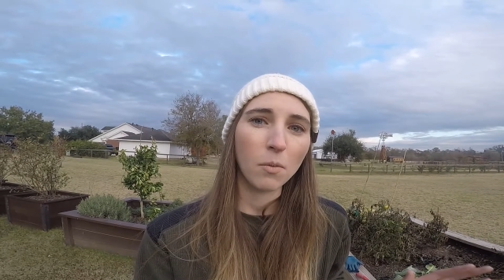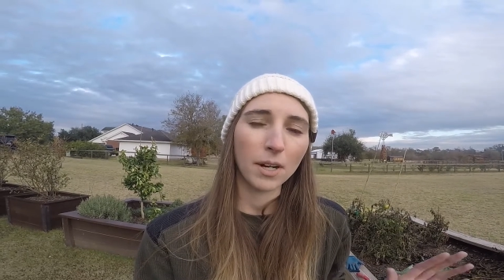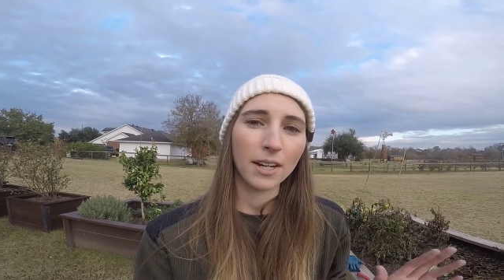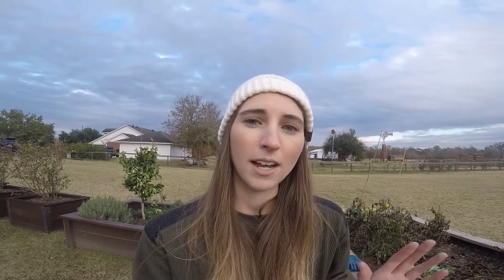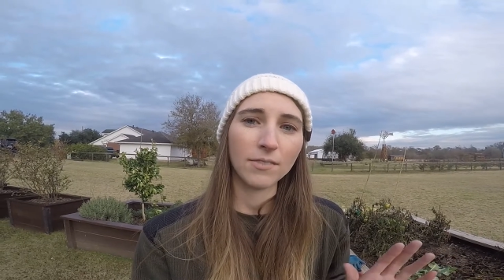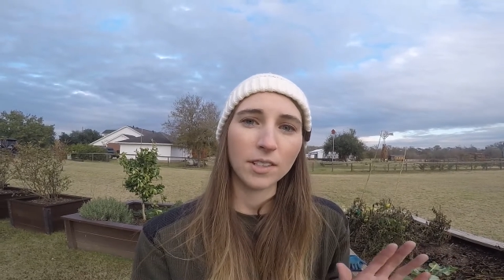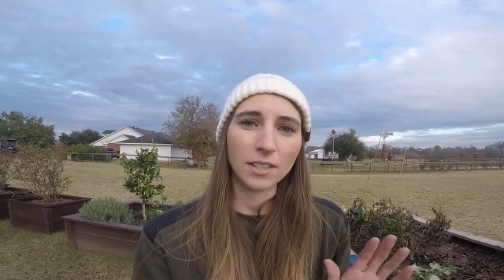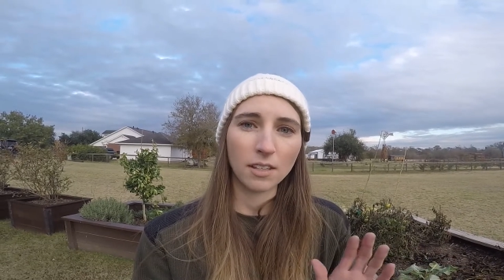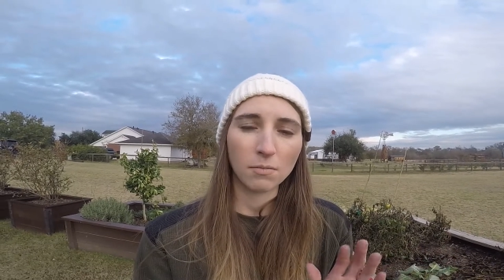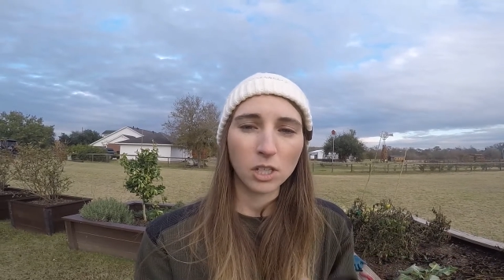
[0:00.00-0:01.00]
we're gonna have to
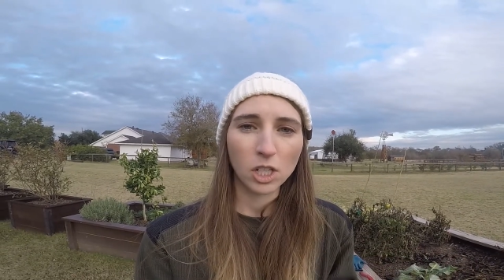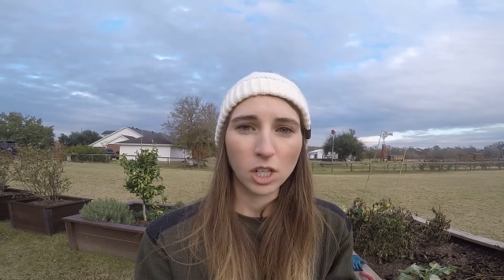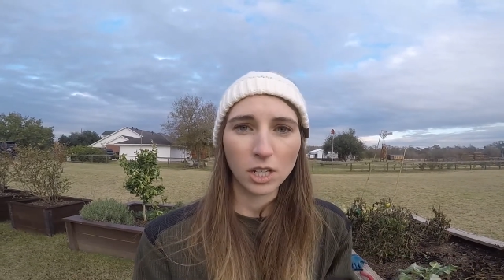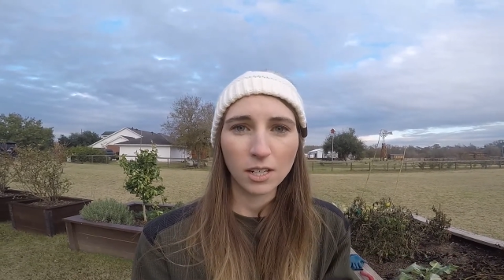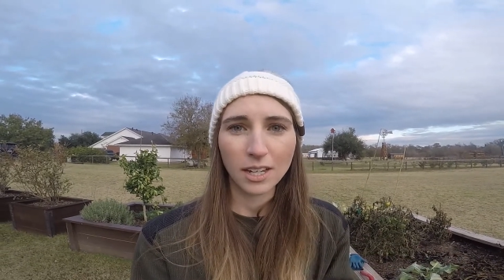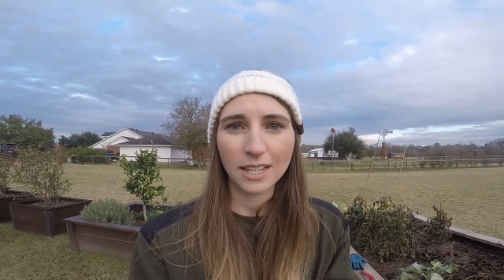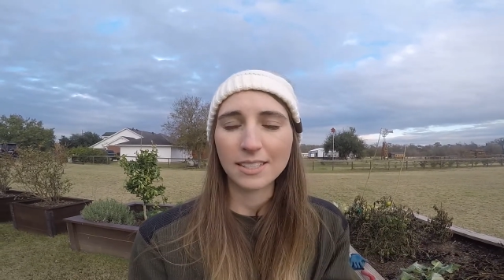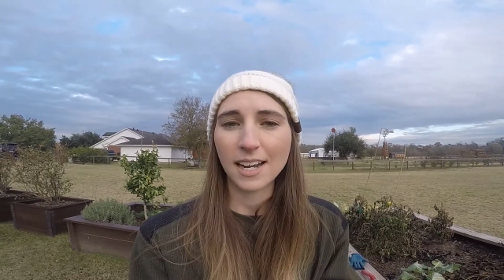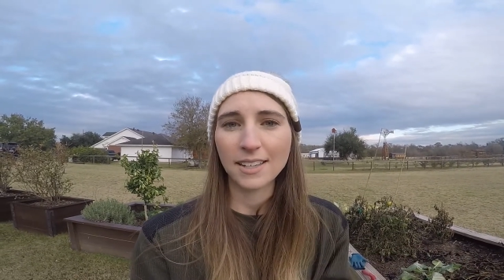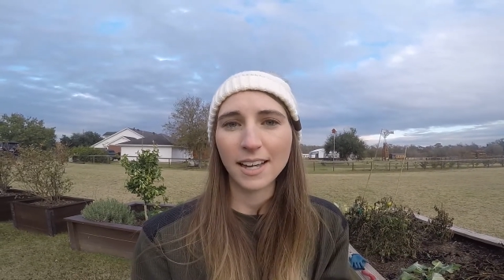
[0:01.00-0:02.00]
let them cure
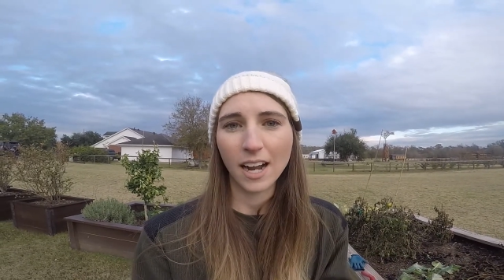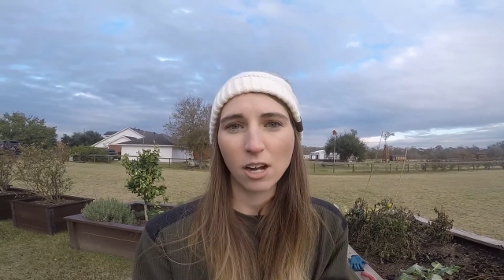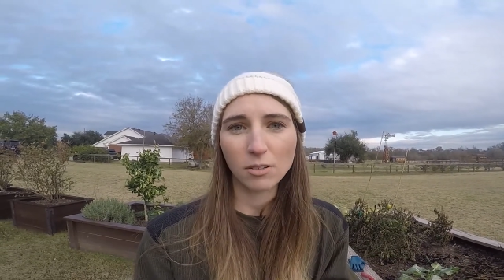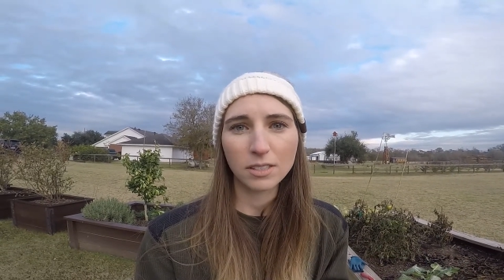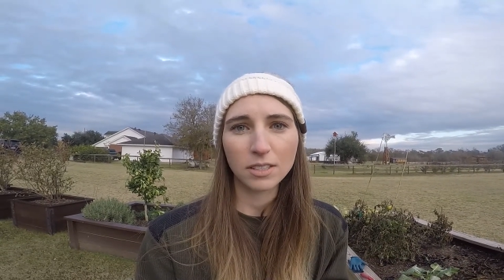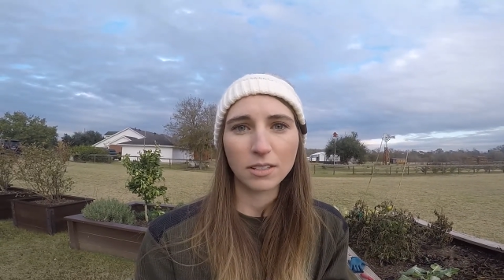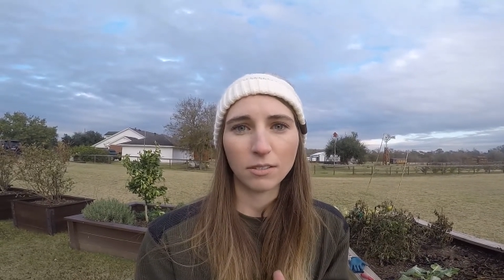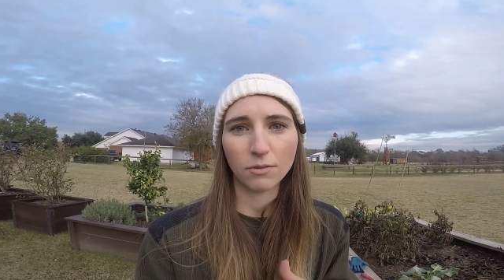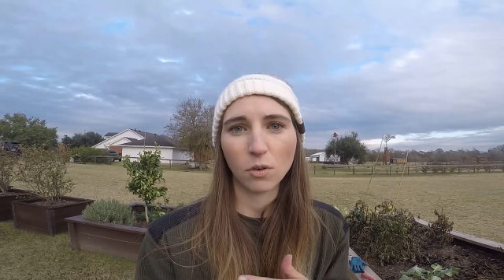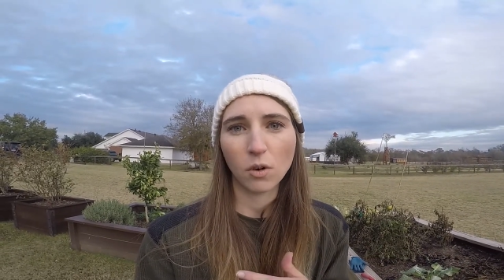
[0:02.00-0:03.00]
inside the house
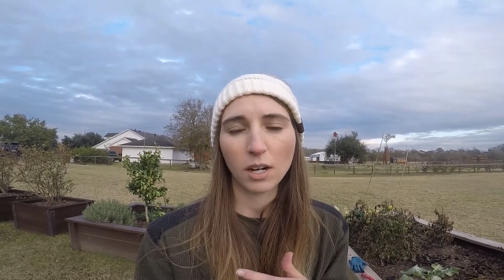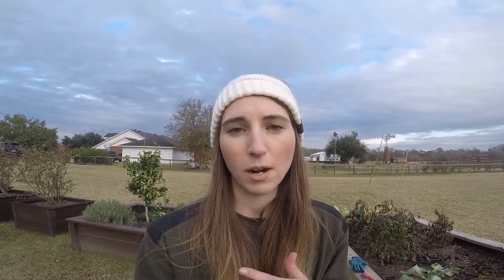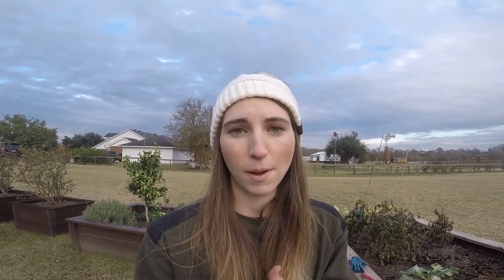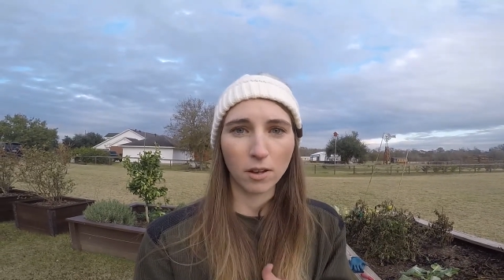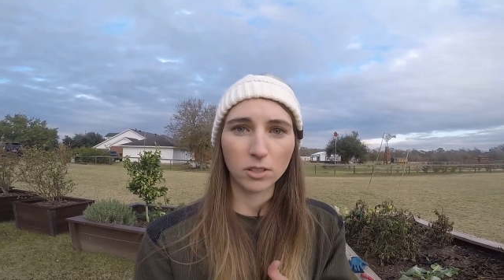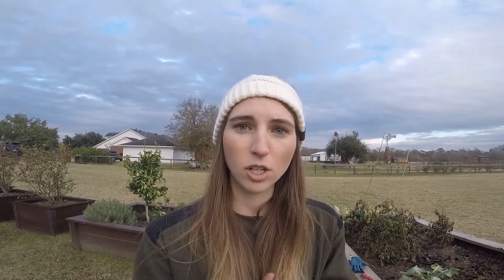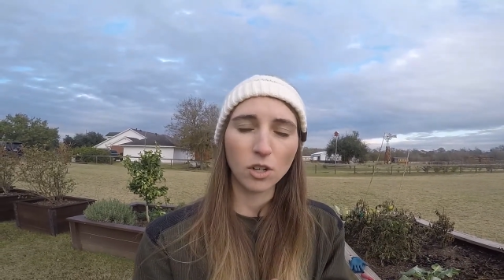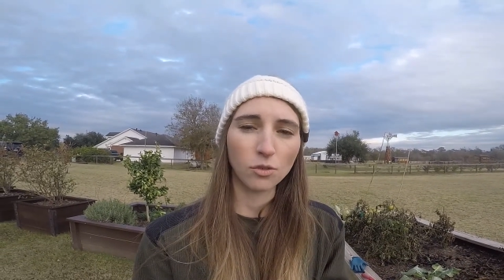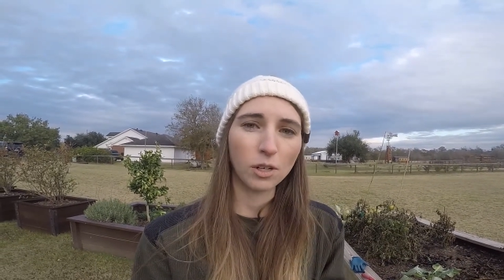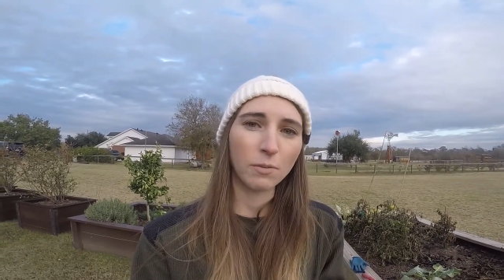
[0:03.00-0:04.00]
for about 2
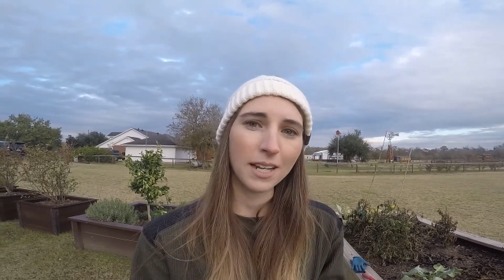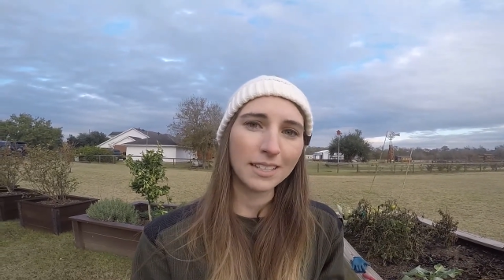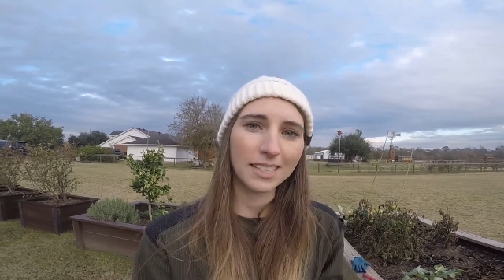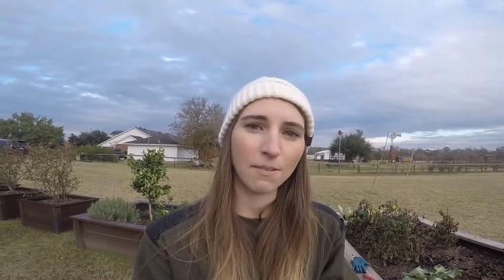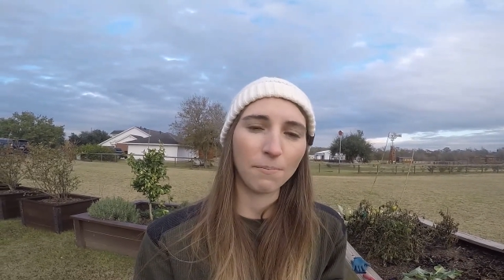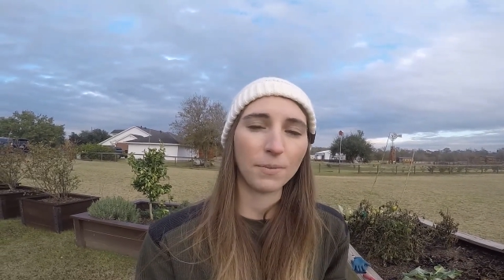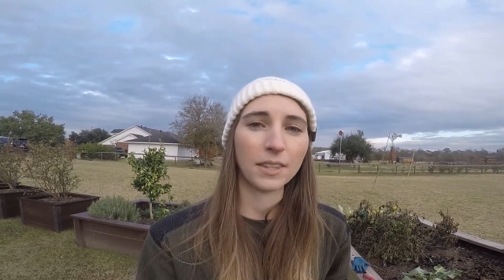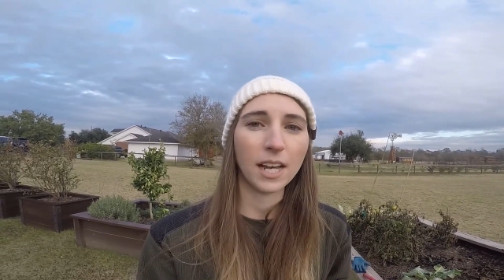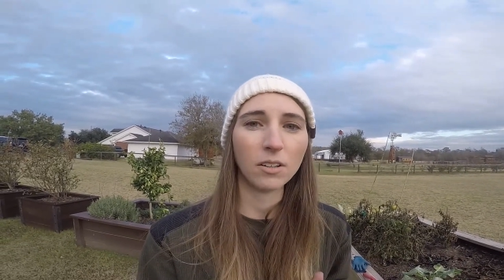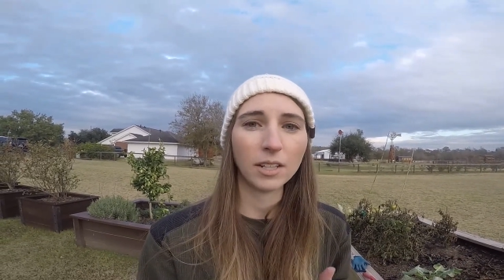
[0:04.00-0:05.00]
to 3 weeks,
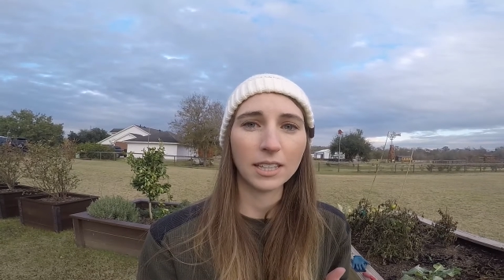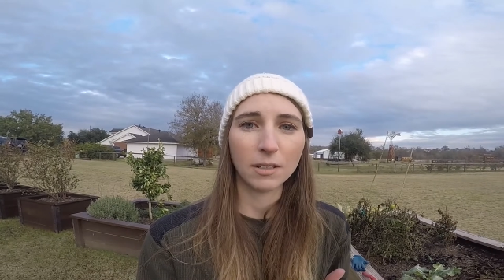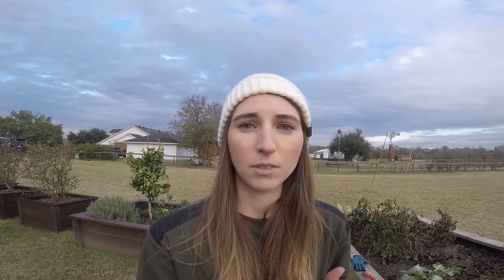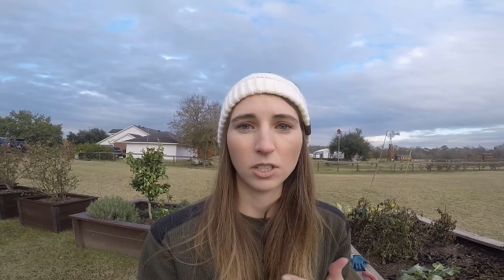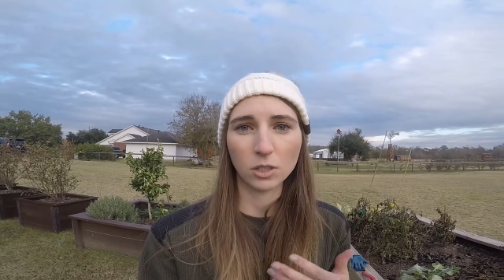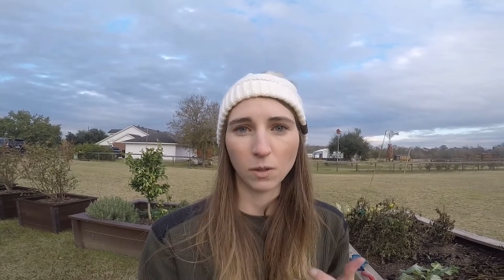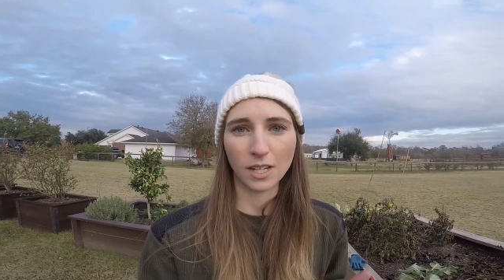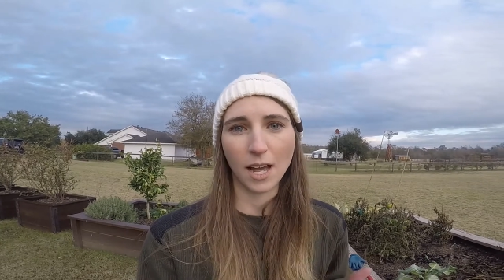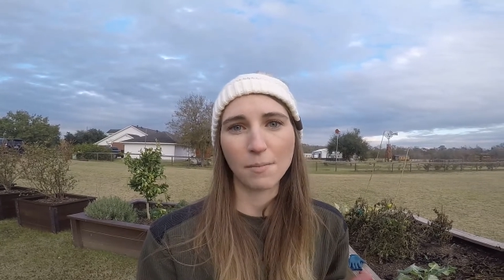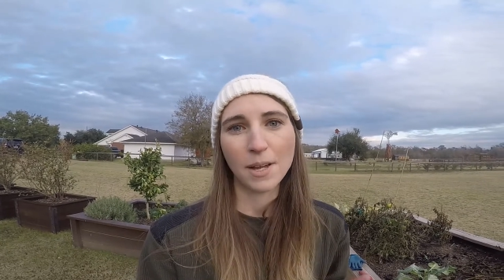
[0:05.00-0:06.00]
and that'll get them to
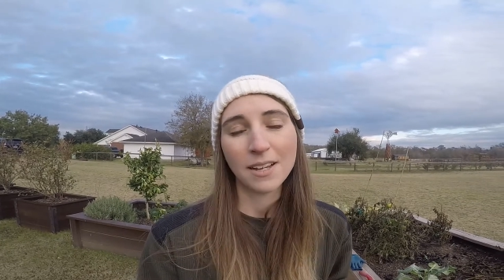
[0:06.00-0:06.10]
sweeten up,